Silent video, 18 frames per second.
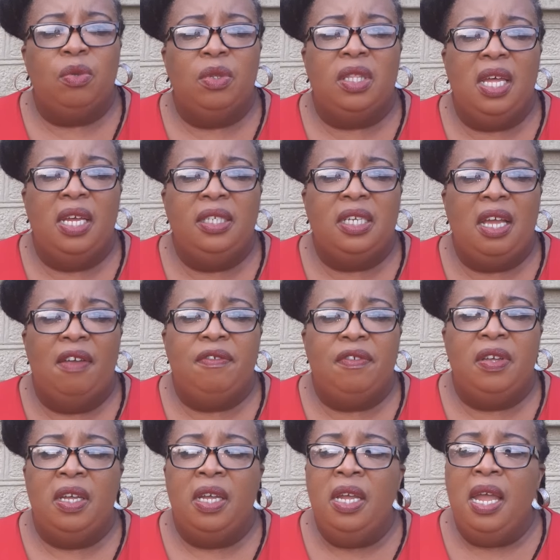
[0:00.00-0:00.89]
with
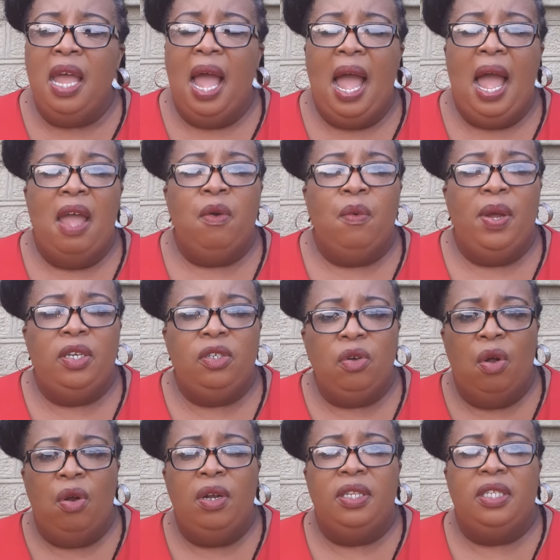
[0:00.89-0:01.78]
HIV. I went
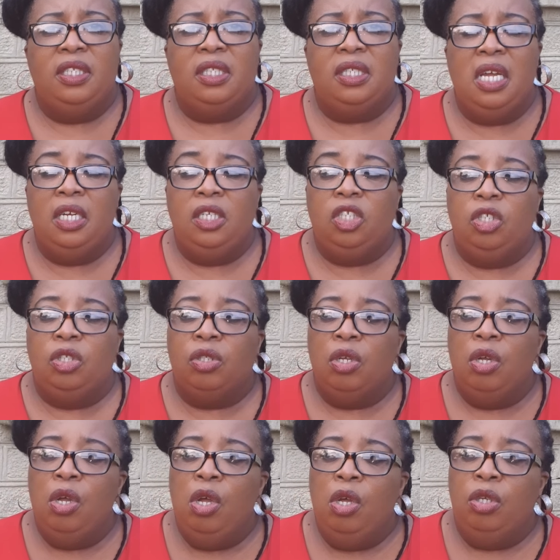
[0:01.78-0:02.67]
all the stages.
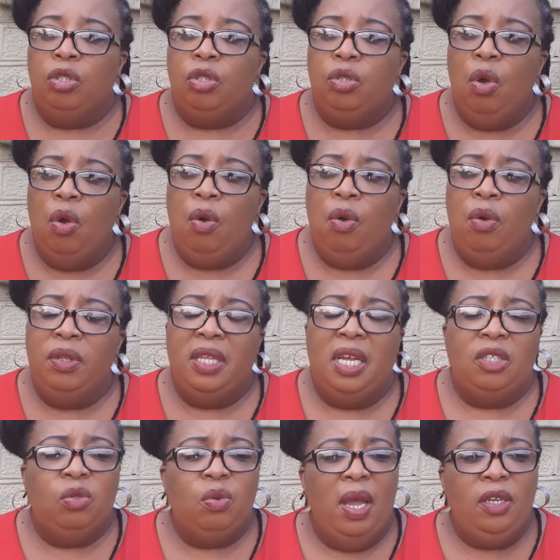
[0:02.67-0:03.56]
So
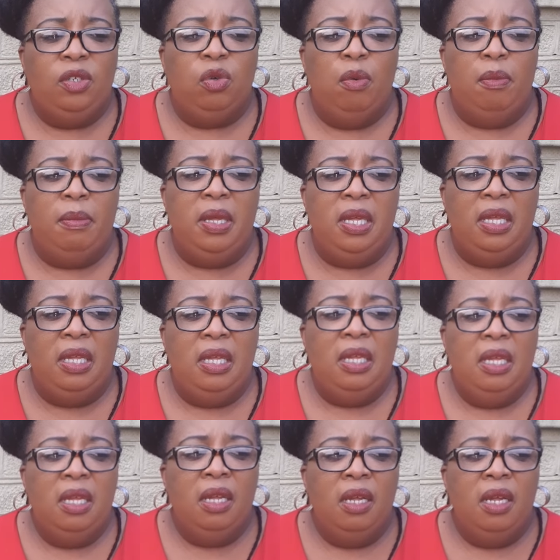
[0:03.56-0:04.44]
that's why to
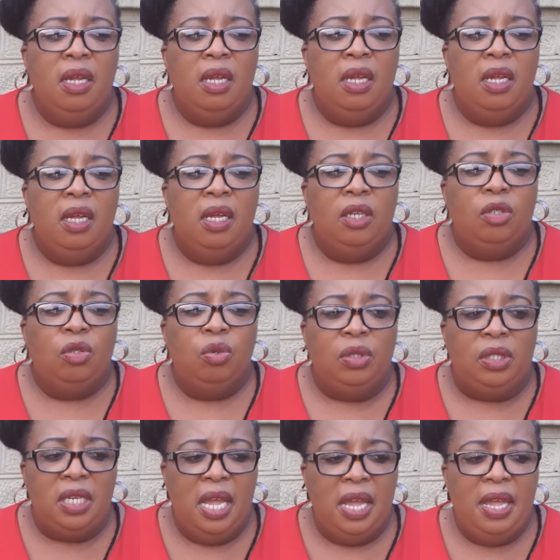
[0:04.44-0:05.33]
me,
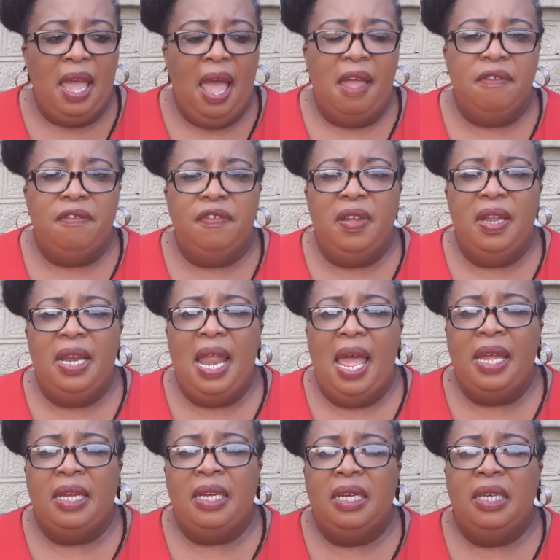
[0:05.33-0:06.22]
today I feel
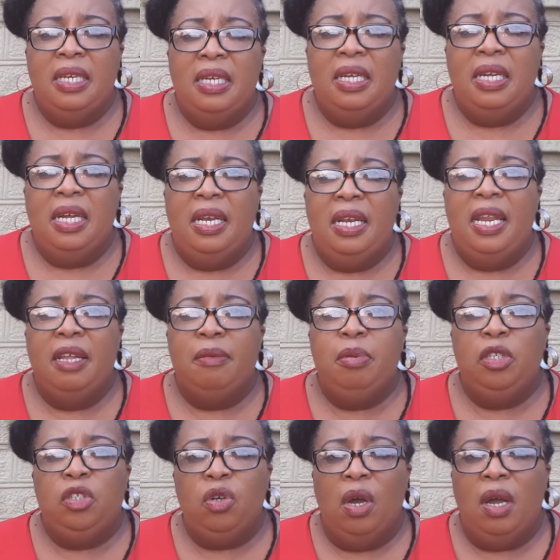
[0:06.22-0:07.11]
like, let me
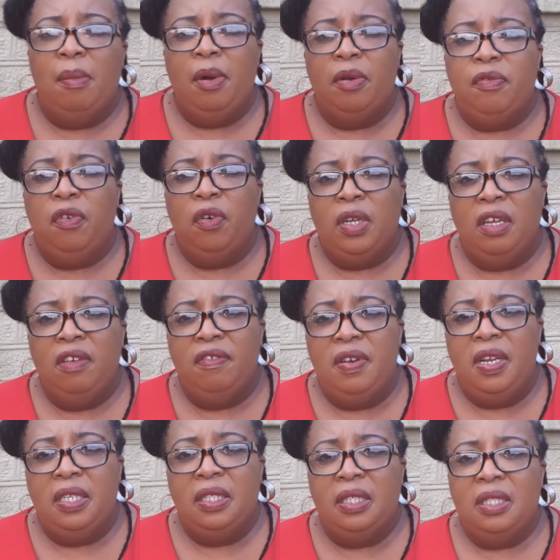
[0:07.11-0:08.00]
talk about
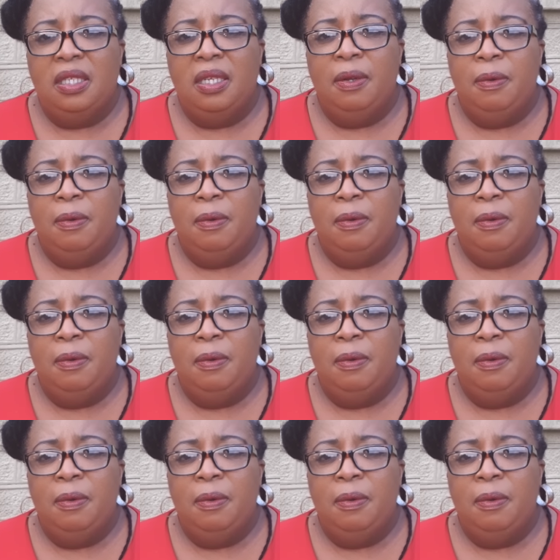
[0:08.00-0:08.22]
forgiveness.